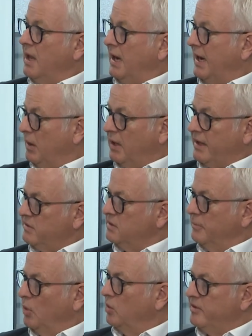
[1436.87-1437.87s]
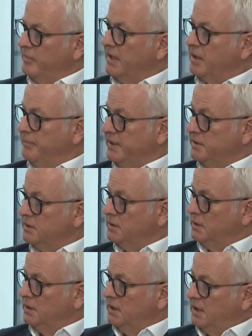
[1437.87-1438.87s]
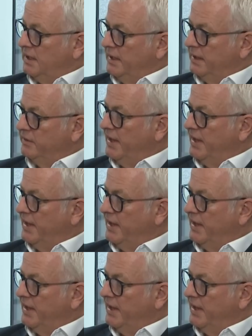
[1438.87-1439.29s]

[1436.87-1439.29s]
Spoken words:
I will ask them all to make a bid and